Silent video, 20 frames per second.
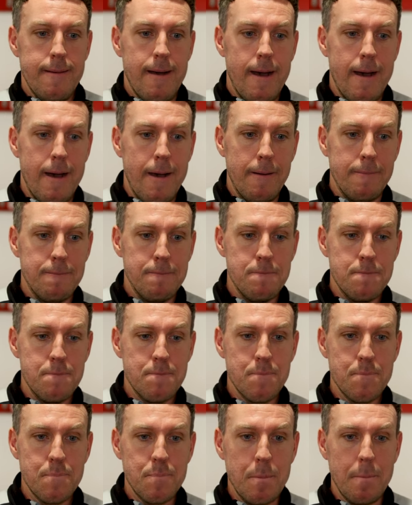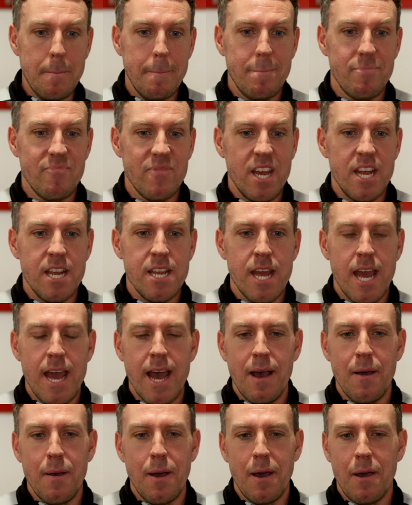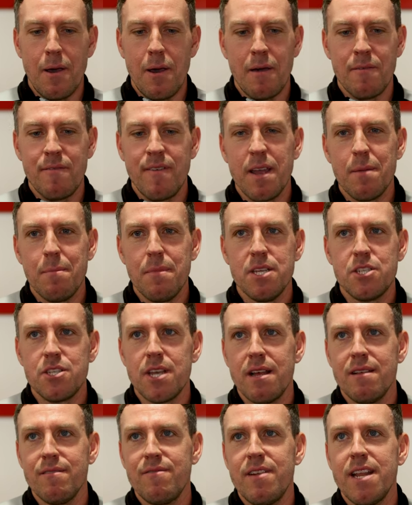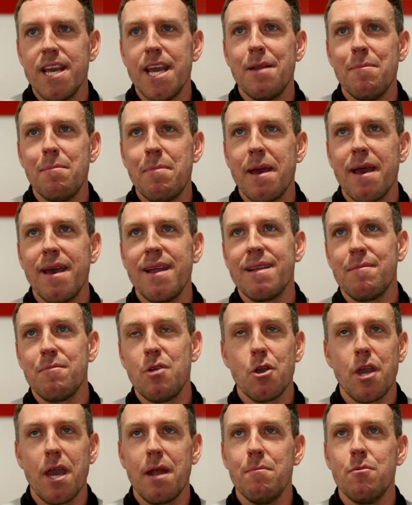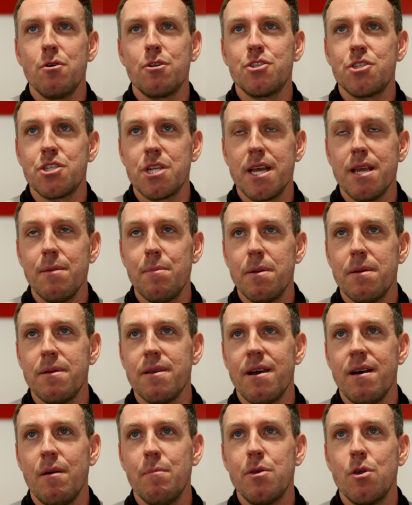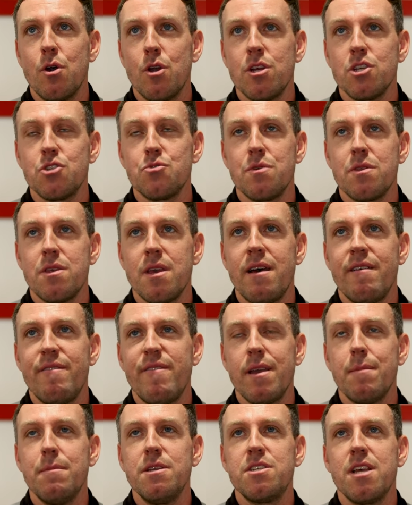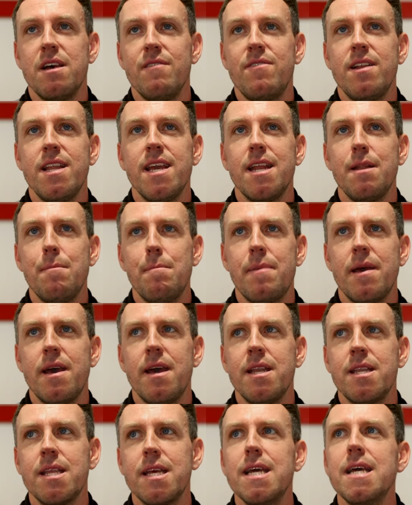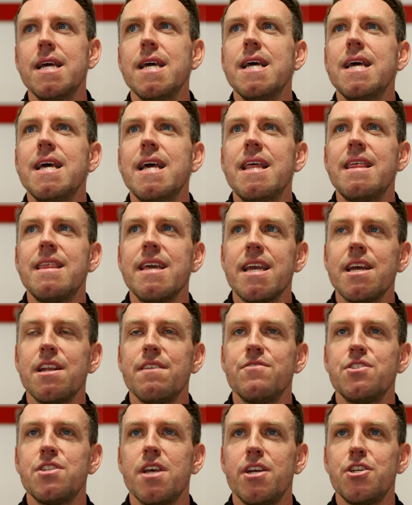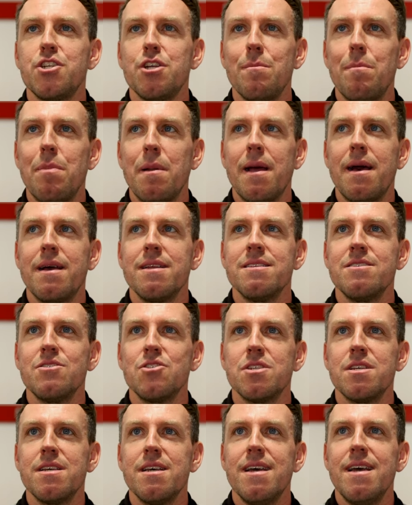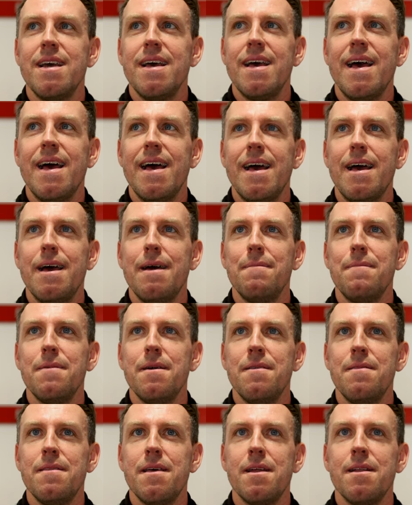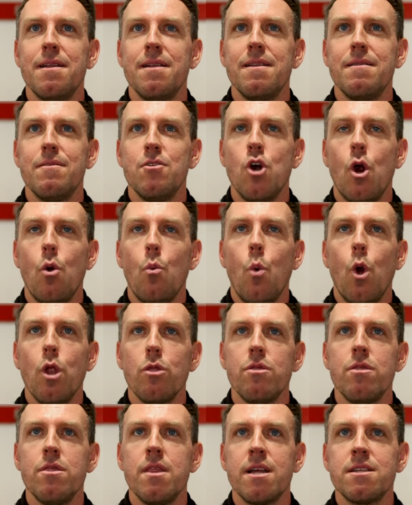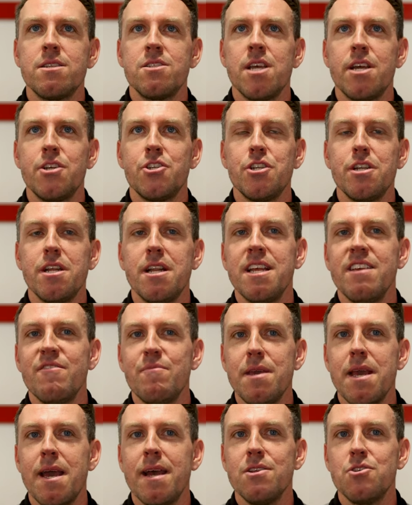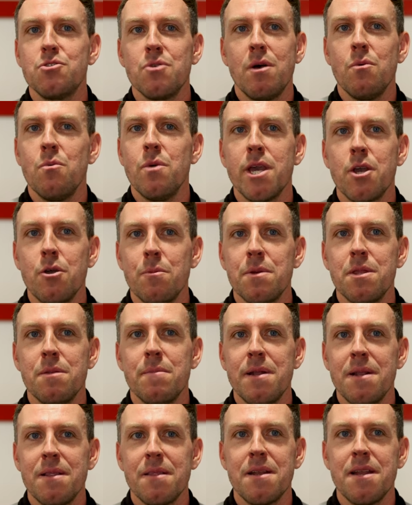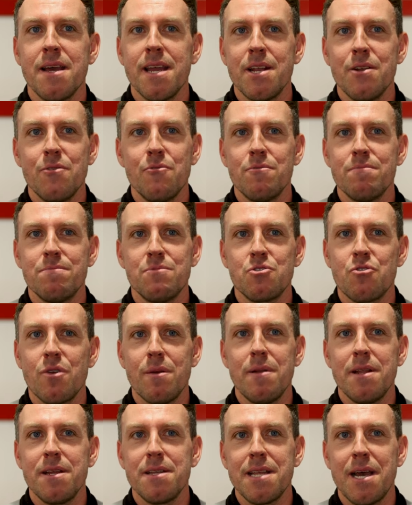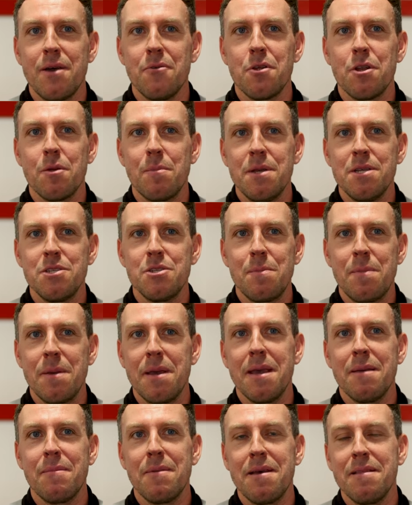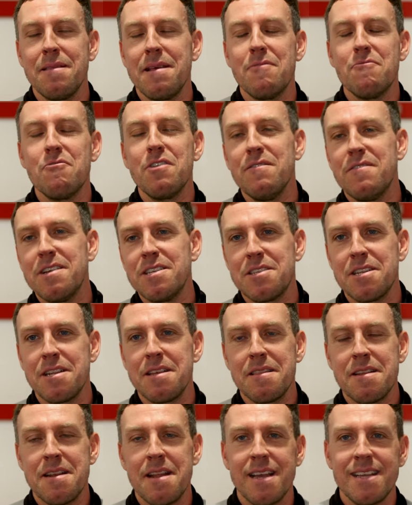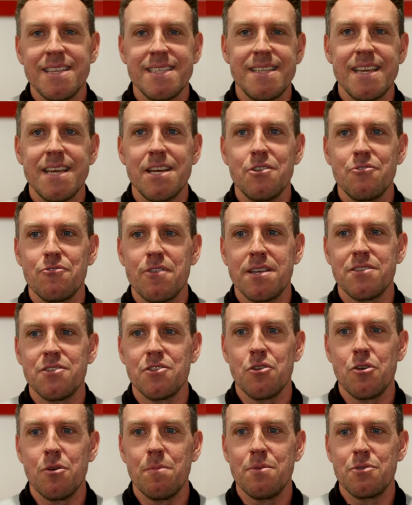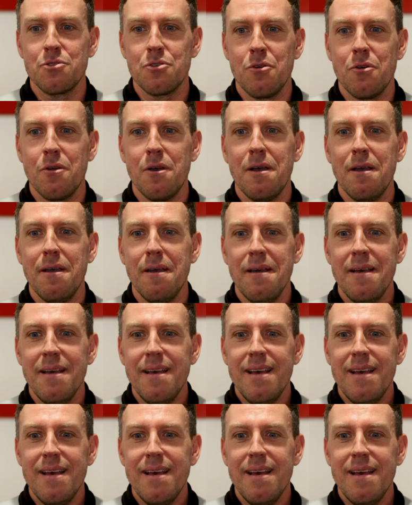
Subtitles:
And yeah, I find myself laying in bed. I'm not getting much sleep, I'll be honest with you. I find myself laying in bed, thinking of session plans, and then not wanting that session to leave my head. So I'll wake up in the middle of the night and scribble it down on a piece of paper and then revisit it the next day and dress it up. So